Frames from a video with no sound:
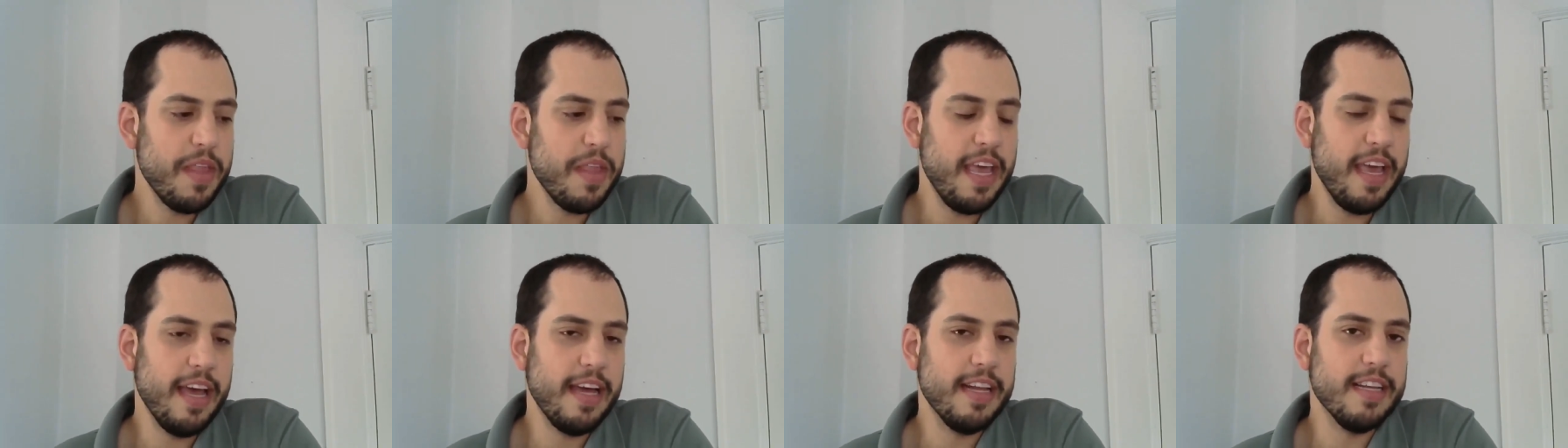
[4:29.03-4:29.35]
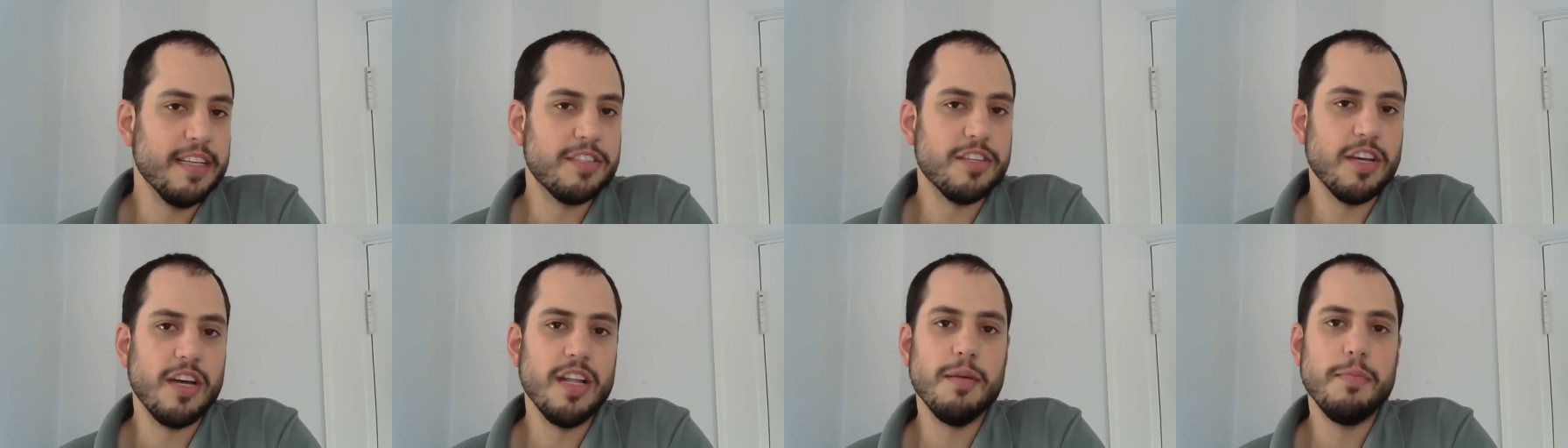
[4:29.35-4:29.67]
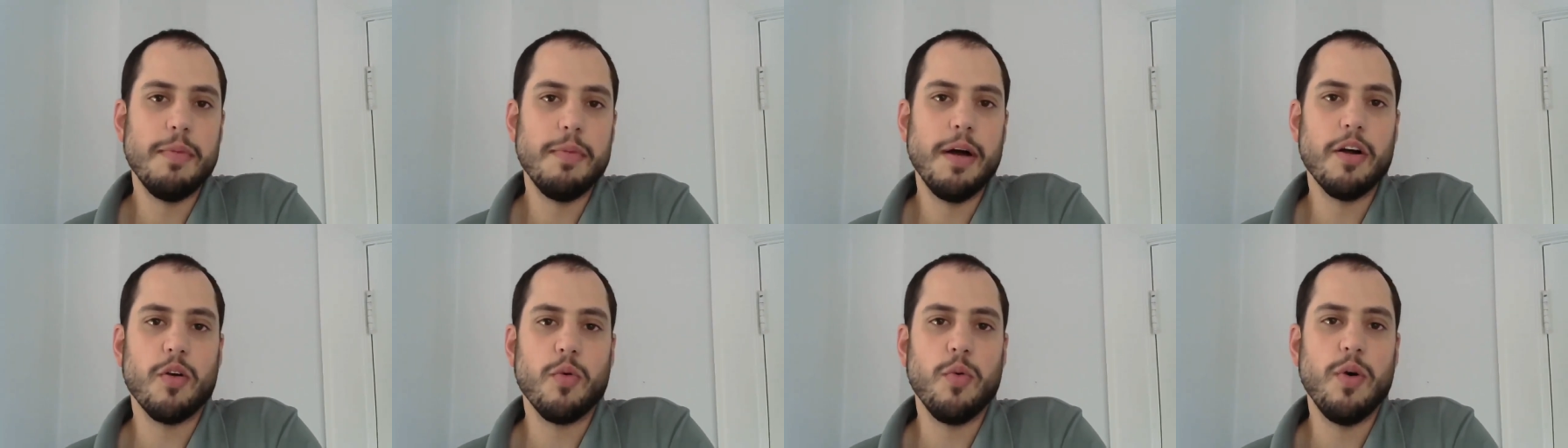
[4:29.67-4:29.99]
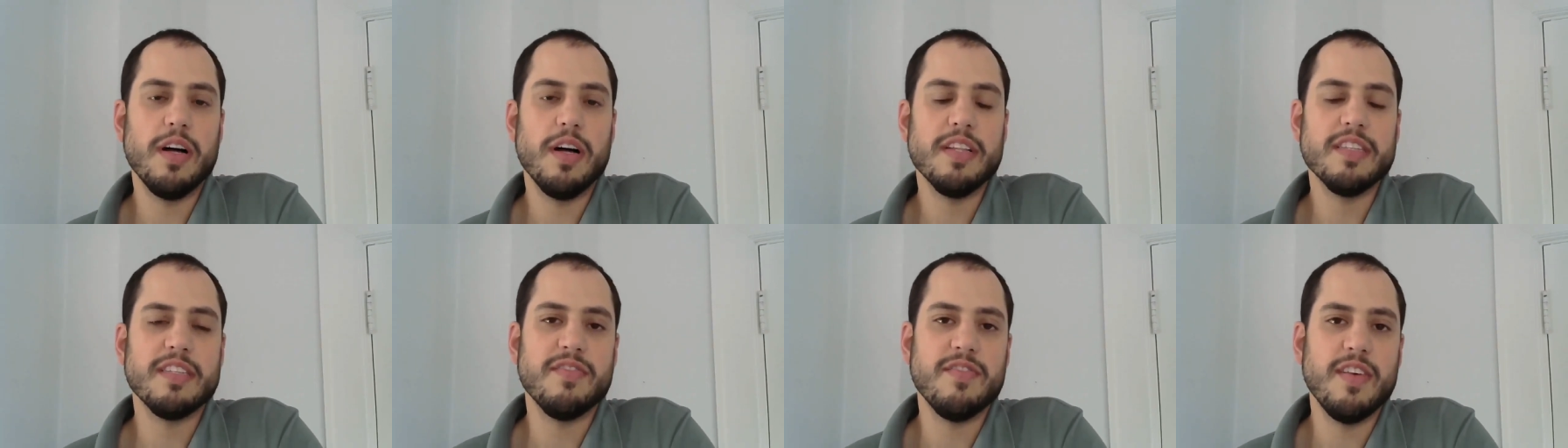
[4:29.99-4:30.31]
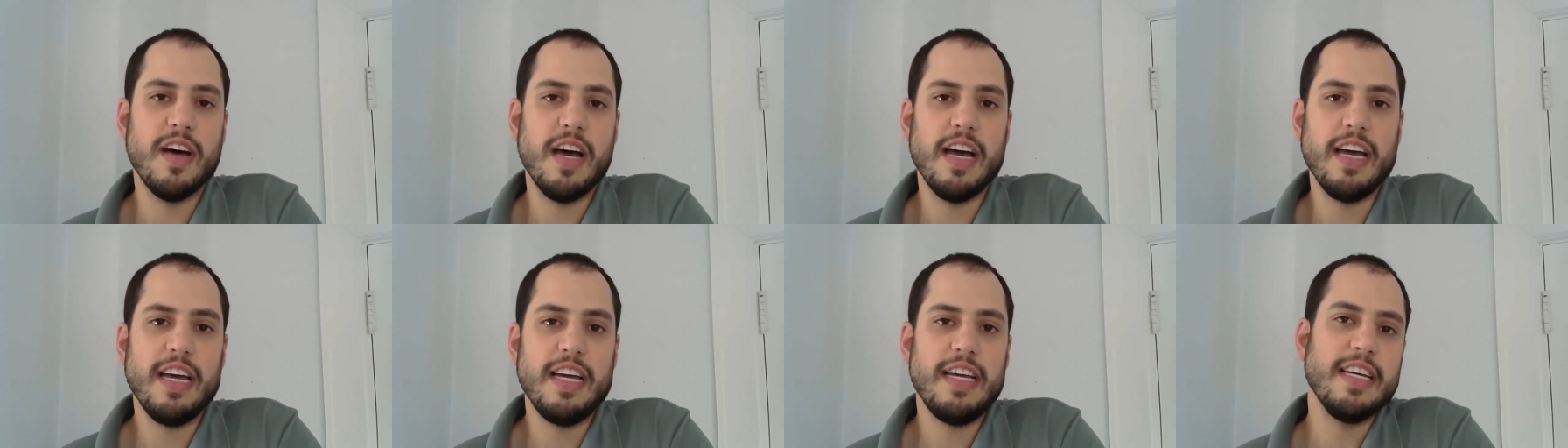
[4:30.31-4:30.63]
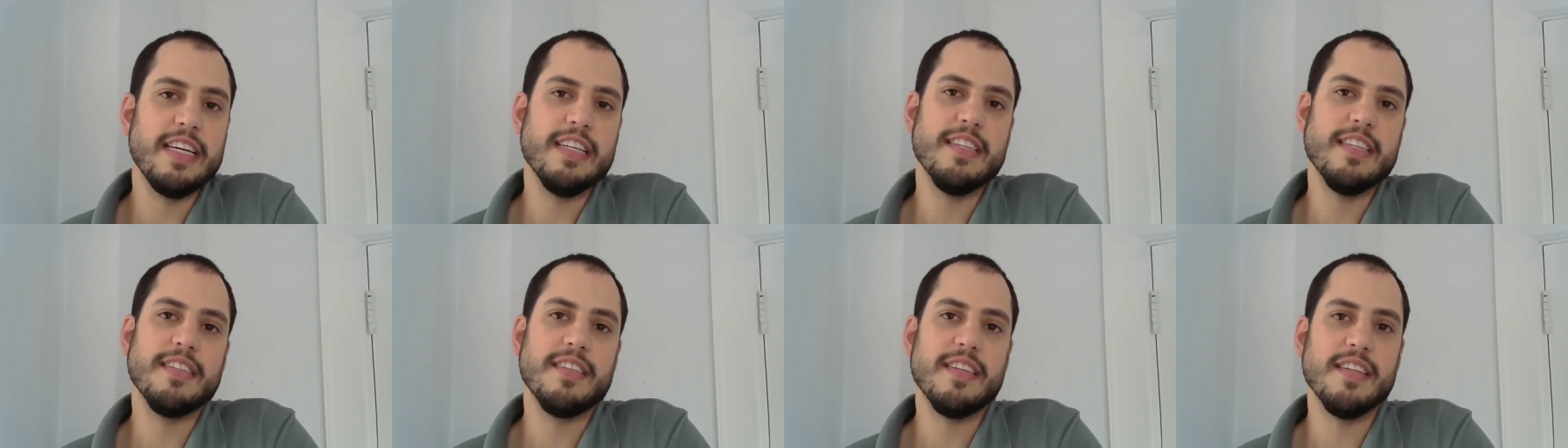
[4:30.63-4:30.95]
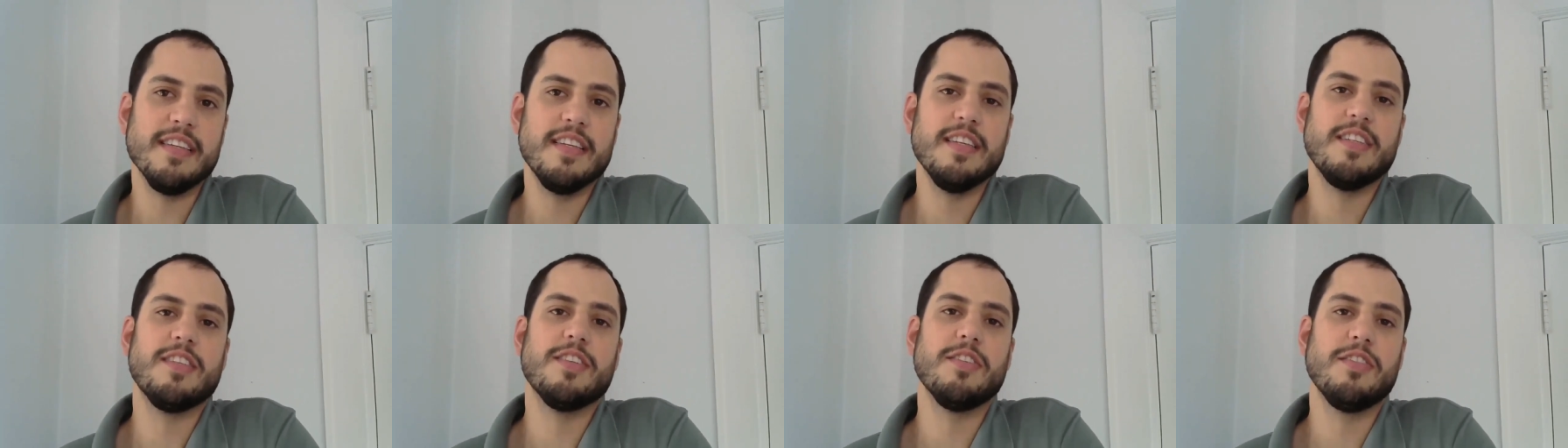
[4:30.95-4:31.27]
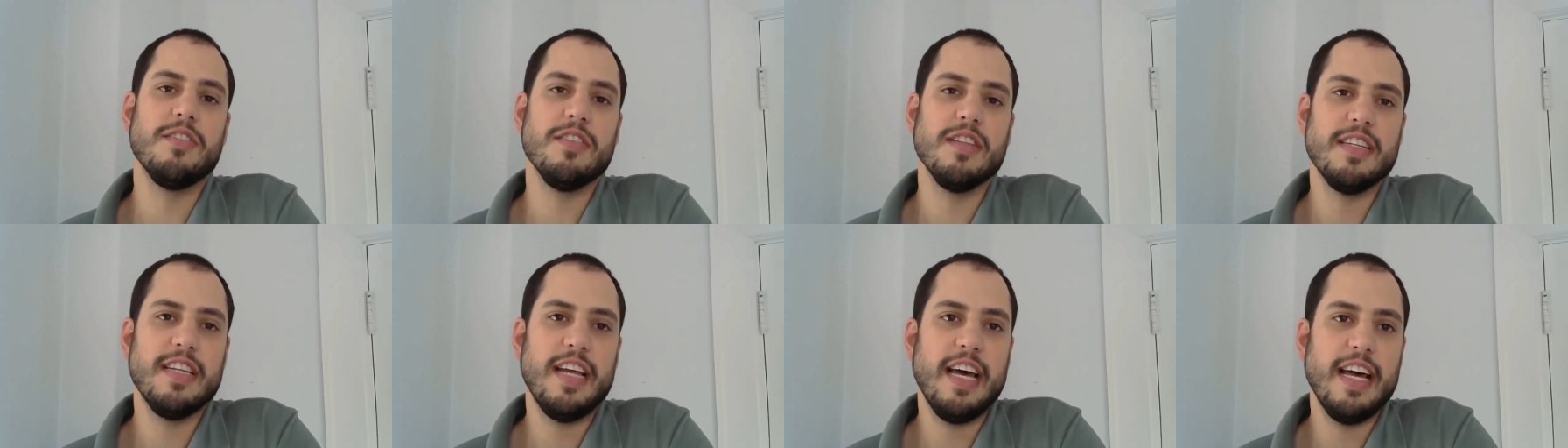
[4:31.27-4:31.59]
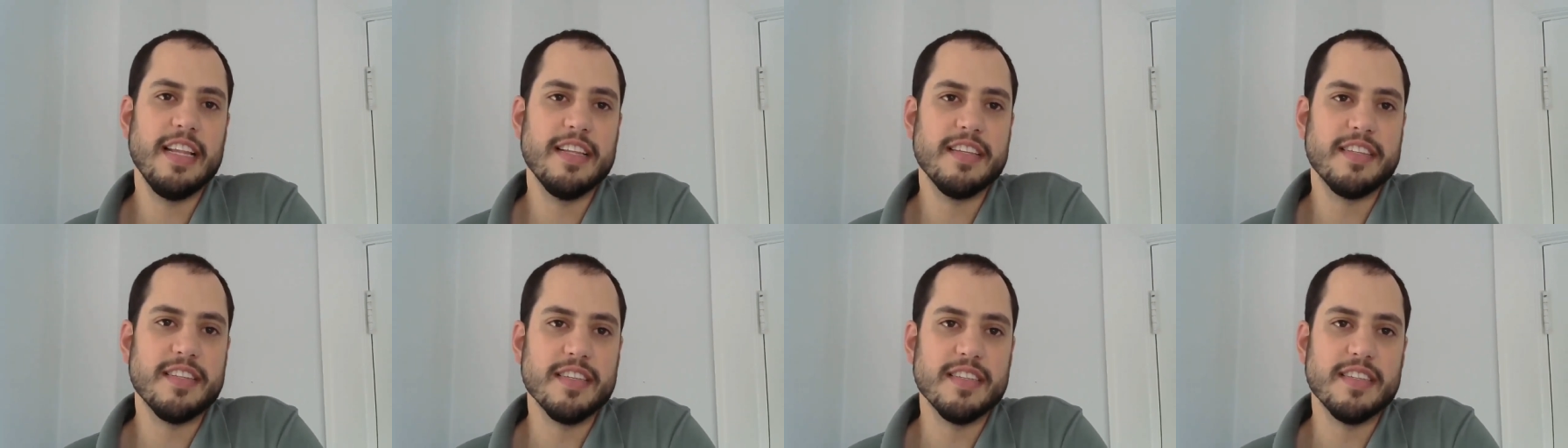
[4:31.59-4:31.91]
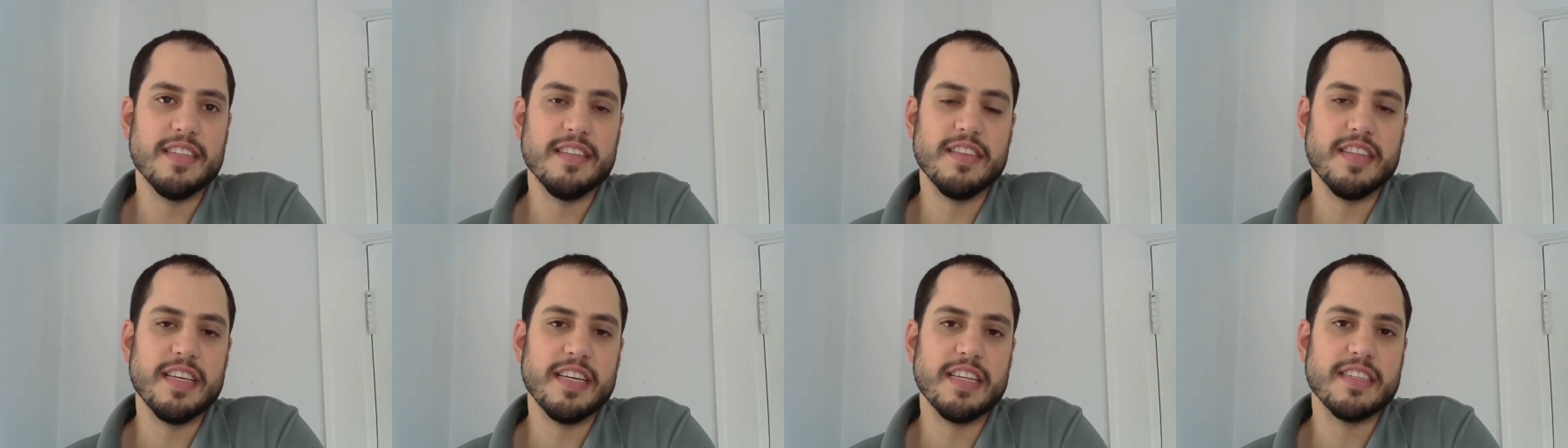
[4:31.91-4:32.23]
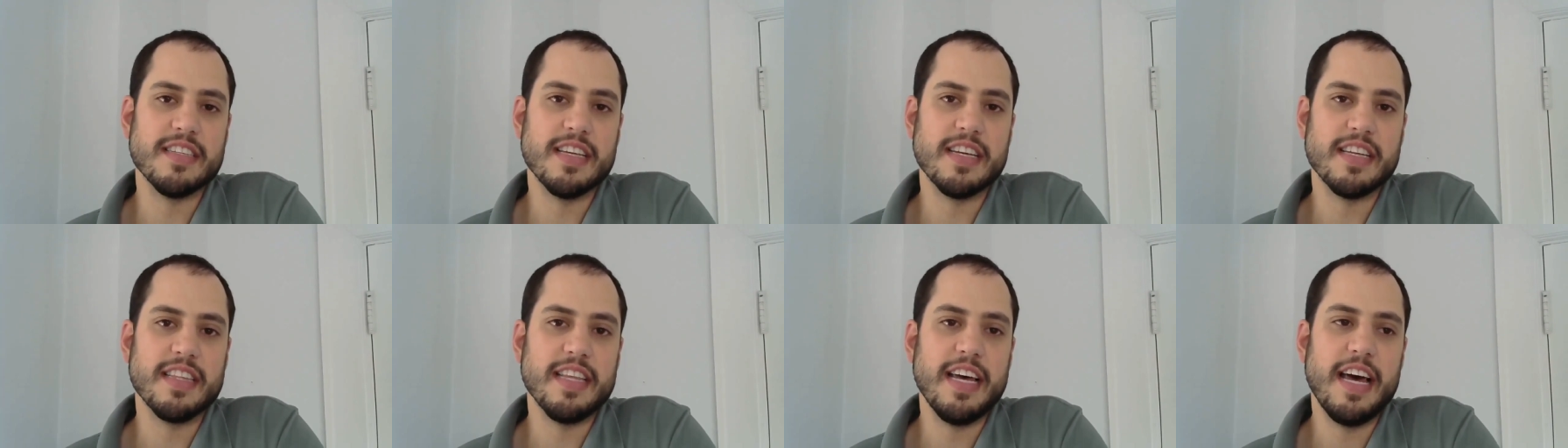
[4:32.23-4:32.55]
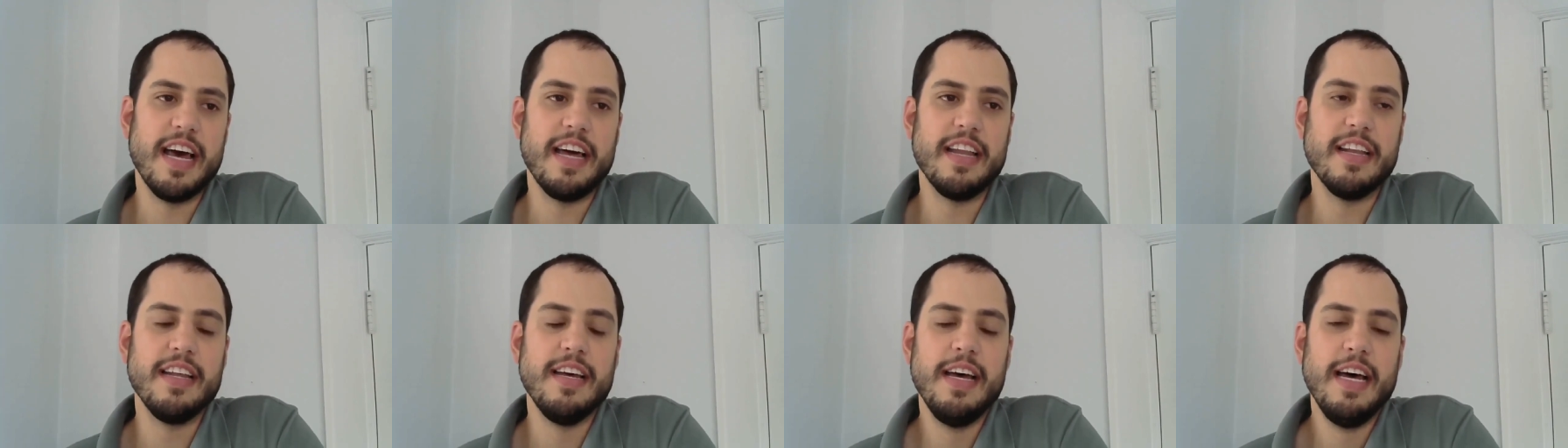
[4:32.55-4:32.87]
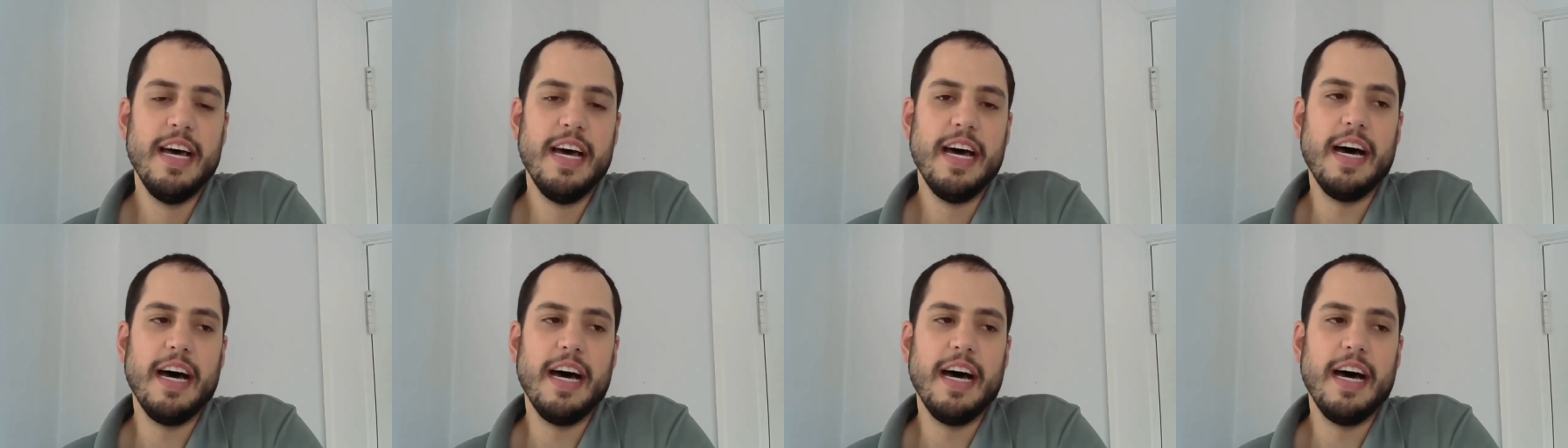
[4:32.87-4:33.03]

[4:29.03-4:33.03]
And it's all about quantifying and statistical analysis and things like that.